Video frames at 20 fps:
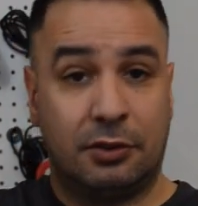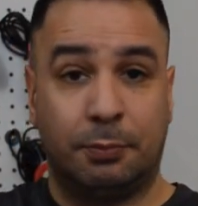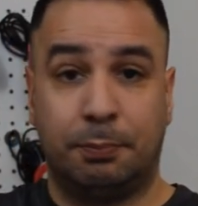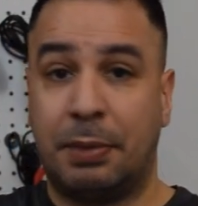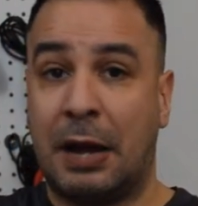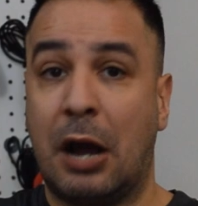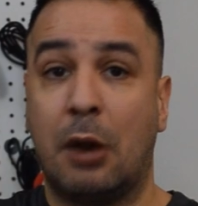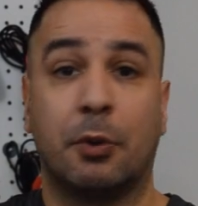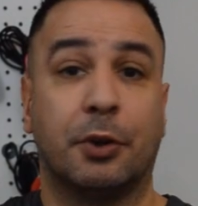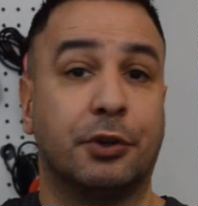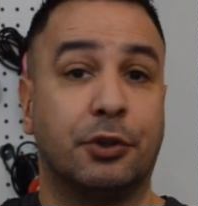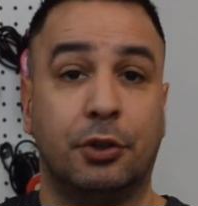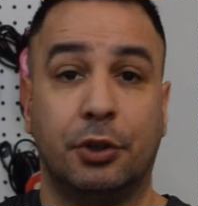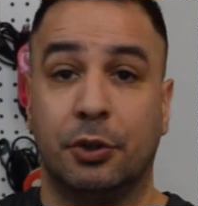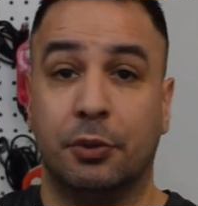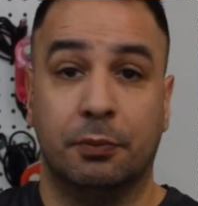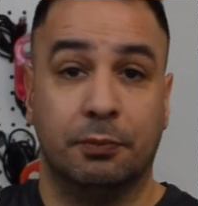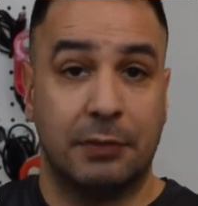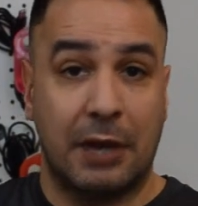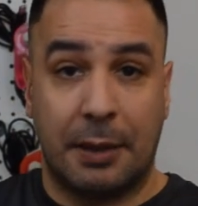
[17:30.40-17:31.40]
power to
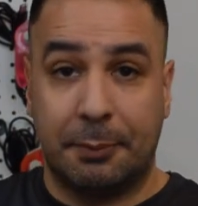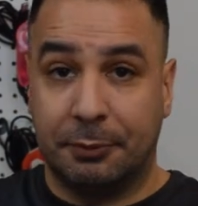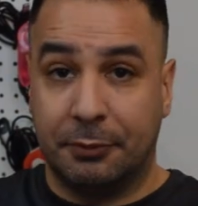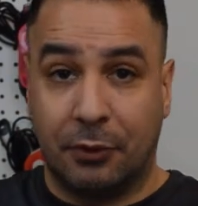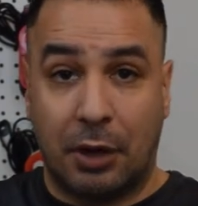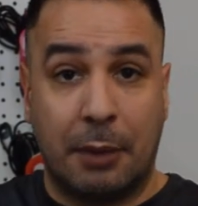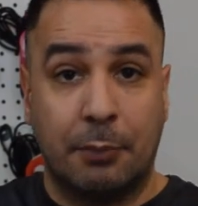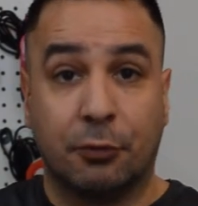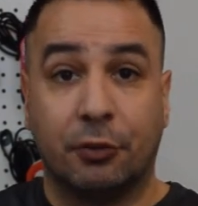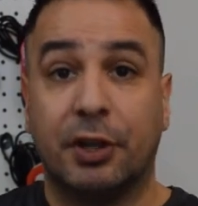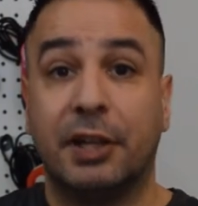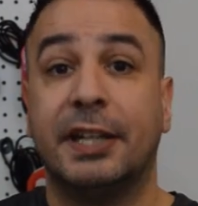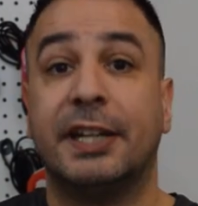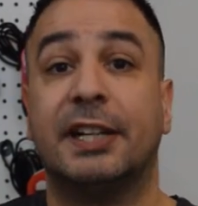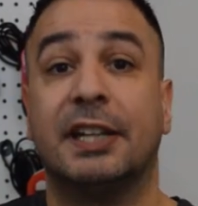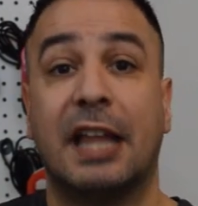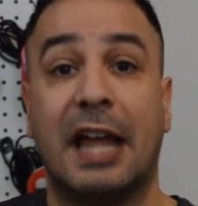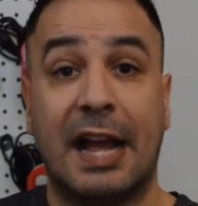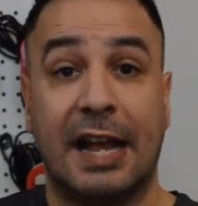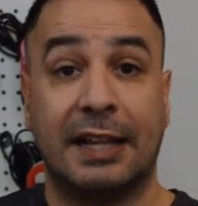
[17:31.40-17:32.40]
you. I'm, I'm really
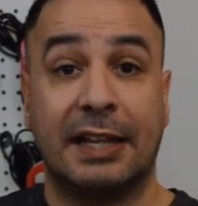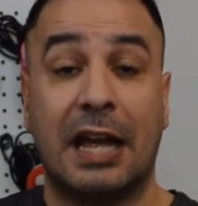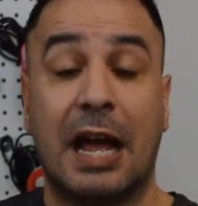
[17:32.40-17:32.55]
glad.